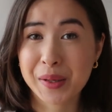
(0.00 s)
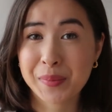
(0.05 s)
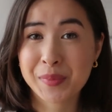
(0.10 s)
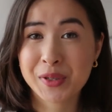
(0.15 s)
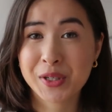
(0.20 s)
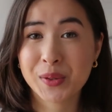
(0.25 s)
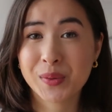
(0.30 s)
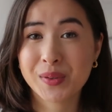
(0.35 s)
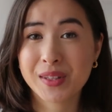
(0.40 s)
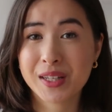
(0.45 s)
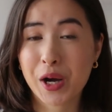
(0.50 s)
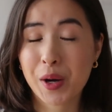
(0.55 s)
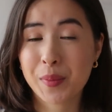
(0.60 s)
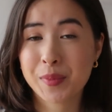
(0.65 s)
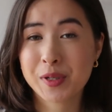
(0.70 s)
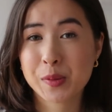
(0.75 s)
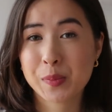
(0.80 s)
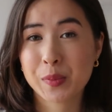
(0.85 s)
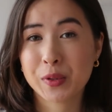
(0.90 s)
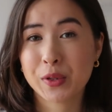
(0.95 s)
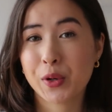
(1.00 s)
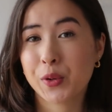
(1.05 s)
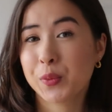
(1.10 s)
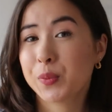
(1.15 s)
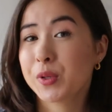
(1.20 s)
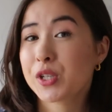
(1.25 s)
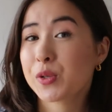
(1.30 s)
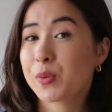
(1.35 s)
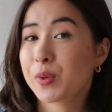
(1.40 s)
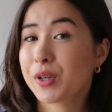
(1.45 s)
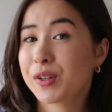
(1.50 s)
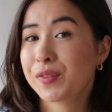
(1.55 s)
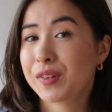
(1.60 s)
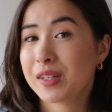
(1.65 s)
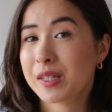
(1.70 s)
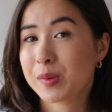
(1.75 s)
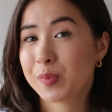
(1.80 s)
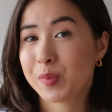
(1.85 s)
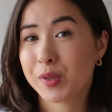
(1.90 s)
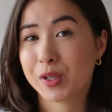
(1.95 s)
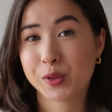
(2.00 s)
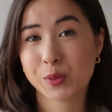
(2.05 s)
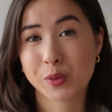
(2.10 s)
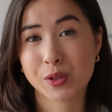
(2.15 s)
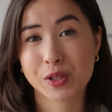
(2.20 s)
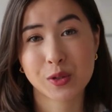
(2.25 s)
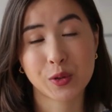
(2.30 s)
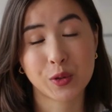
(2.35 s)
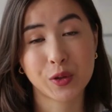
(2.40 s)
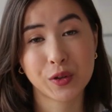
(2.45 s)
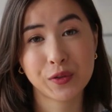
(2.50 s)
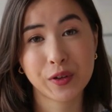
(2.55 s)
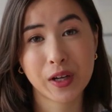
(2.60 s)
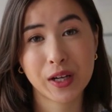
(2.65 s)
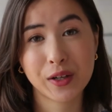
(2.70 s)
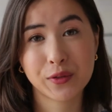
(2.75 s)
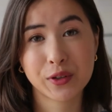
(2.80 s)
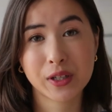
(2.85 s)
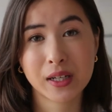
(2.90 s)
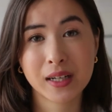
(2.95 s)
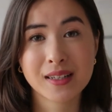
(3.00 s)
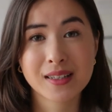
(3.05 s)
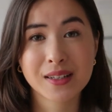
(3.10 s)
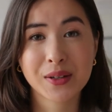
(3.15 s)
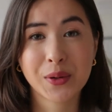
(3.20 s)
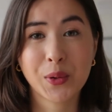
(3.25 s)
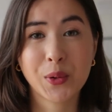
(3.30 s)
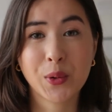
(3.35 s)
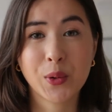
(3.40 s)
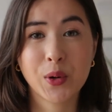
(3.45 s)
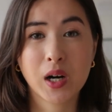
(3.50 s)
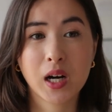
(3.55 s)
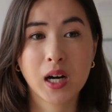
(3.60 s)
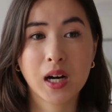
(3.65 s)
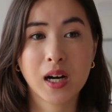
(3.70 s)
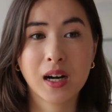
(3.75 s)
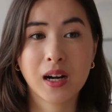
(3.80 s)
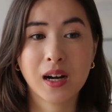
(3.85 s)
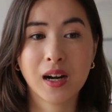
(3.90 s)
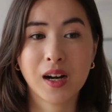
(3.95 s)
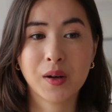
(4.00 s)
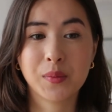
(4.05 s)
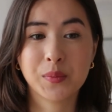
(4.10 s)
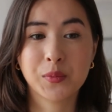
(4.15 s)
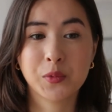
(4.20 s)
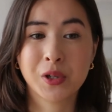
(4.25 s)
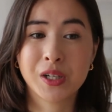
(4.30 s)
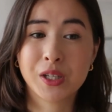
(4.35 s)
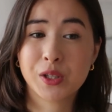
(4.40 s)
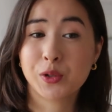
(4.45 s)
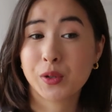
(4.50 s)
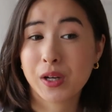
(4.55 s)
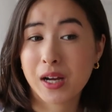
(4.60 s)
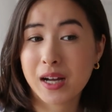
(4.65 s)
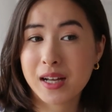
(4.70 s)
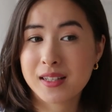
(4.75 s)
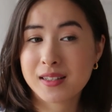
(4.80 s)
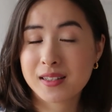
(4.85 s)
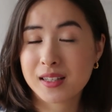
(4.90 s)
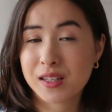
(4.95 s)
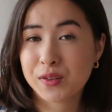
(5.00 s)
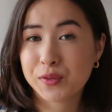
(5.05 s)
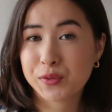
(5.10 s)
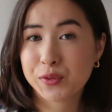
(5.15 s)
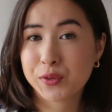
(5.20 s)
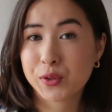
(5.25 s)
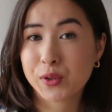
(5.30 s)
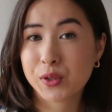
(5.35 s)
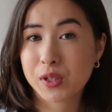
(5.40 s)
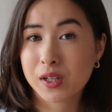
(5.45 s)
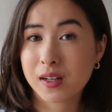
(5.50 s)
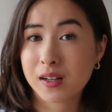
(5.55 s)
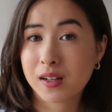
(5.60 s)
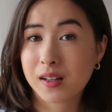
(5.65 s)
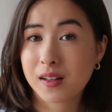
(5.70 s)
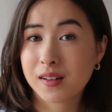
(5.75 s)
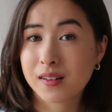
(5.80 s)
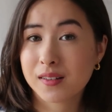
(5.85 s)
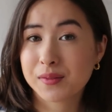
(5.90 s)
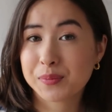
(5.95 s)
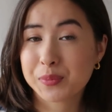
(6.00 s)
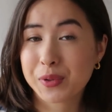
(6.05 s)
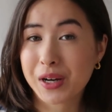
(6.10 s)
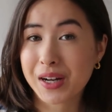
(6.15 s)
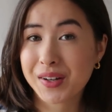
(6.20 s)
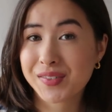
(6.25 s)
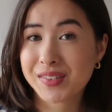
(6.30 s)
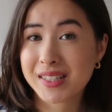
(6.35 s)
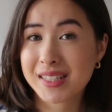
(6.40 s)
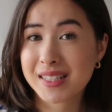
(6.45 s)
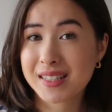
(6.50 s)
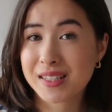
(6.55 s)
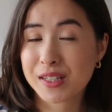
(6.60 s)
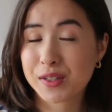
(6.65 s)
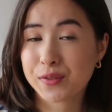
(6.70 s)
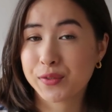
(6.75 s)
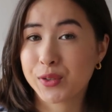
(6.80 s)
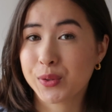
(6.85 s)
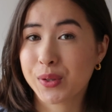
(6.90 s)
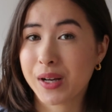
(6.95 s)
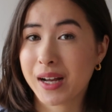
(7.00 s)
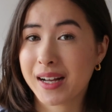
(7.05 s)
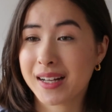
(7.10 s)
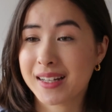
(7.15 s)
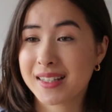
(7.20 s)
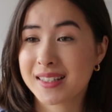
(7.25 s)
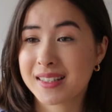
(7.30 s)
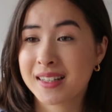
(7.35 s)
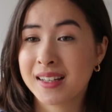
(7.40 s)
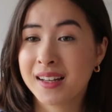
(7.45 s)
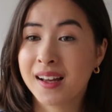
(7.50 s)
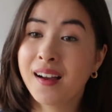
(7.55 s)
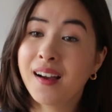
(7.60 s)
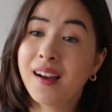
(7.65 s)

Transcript: Let me know in the comments below which of these meals was your favorite or um, what you guys eat for breakfast, if you guys